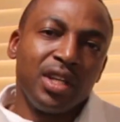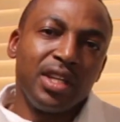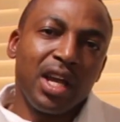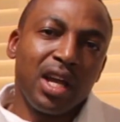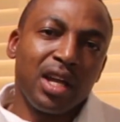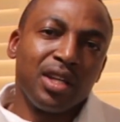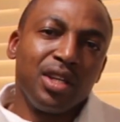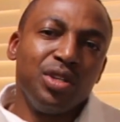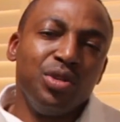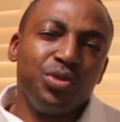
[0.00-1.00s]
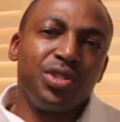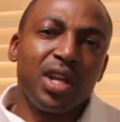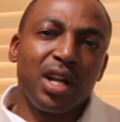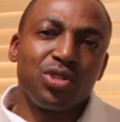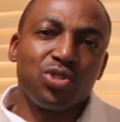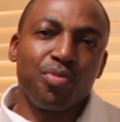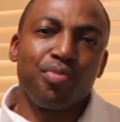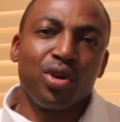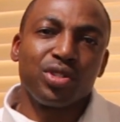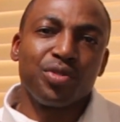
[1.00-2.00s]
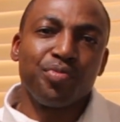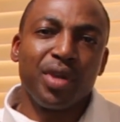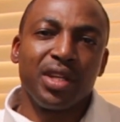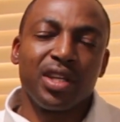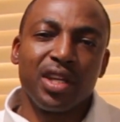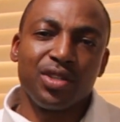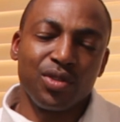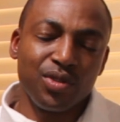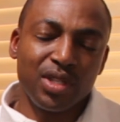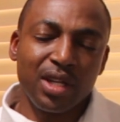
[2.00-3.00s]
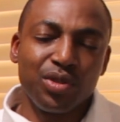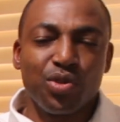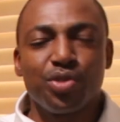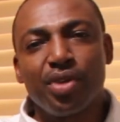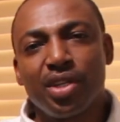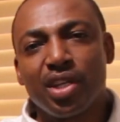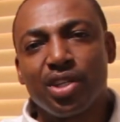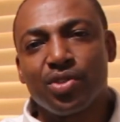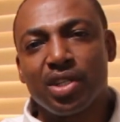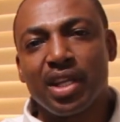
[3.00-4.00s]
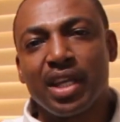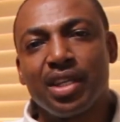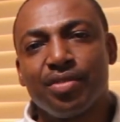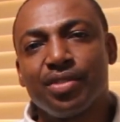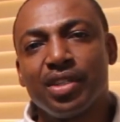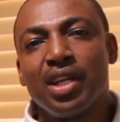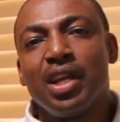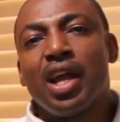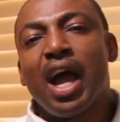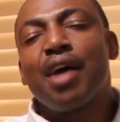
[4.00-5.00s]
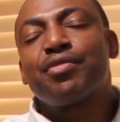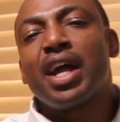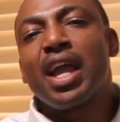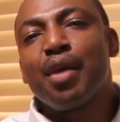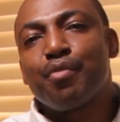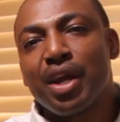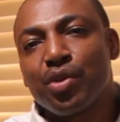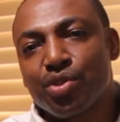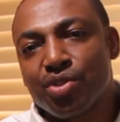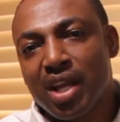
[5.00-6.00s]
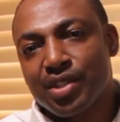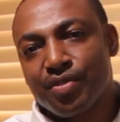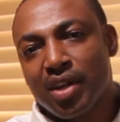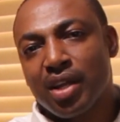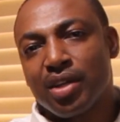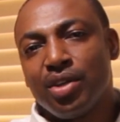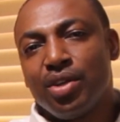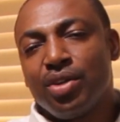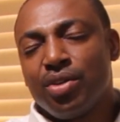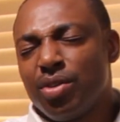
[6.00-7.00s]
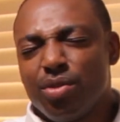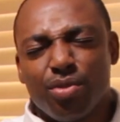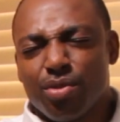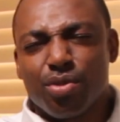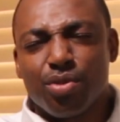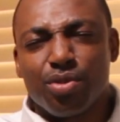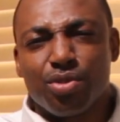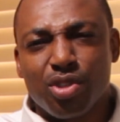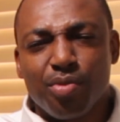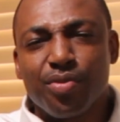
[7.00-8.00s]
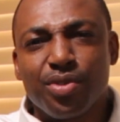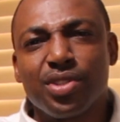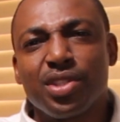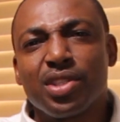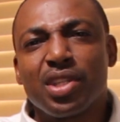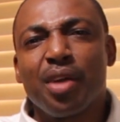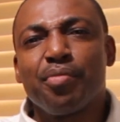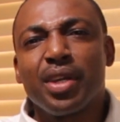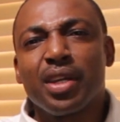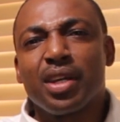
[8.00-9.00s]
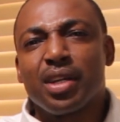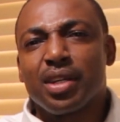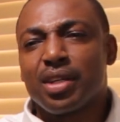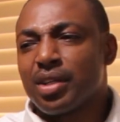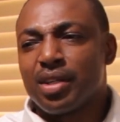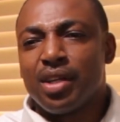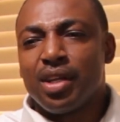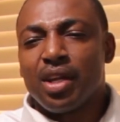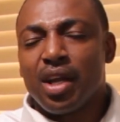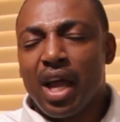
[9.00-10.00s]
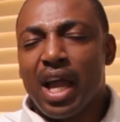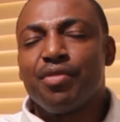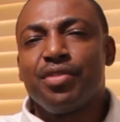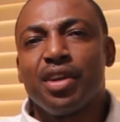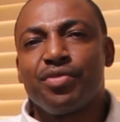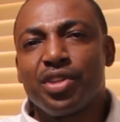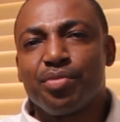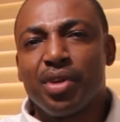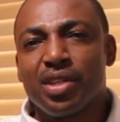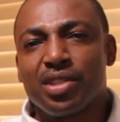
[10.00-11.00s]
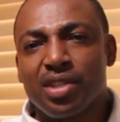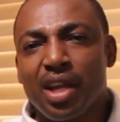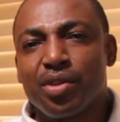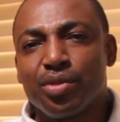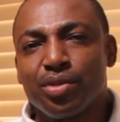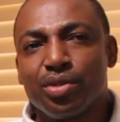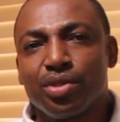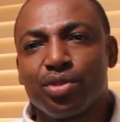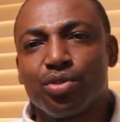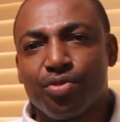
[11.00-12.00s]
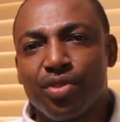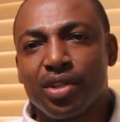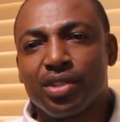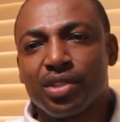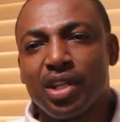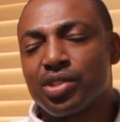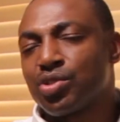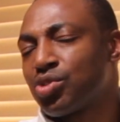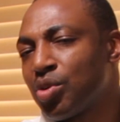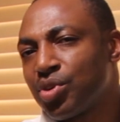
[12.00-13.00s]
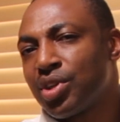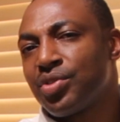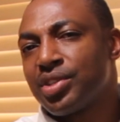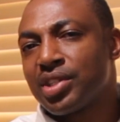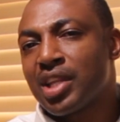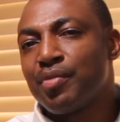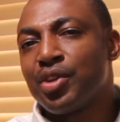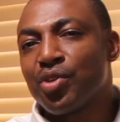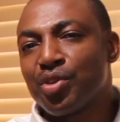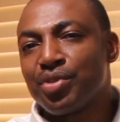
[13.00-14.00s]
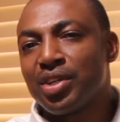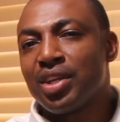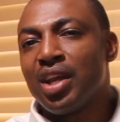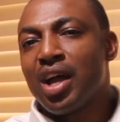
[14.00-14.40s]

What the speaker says: their luteal support medication. Those are those medications that are given after embryo transfer. You know, so some of these things can make IVF treatment cycle to fail. There are some other reasons that may not be